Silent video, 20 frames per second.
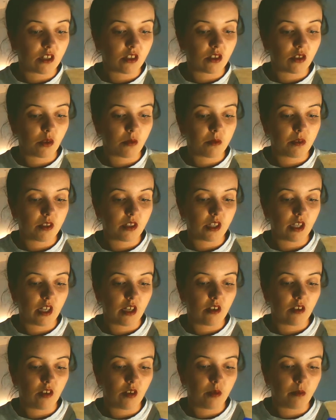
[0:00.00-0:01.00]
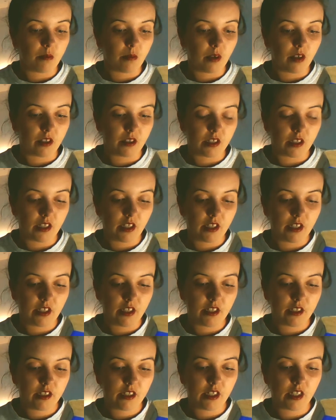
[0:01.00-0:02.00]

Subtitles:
Thomas Eloy Martinez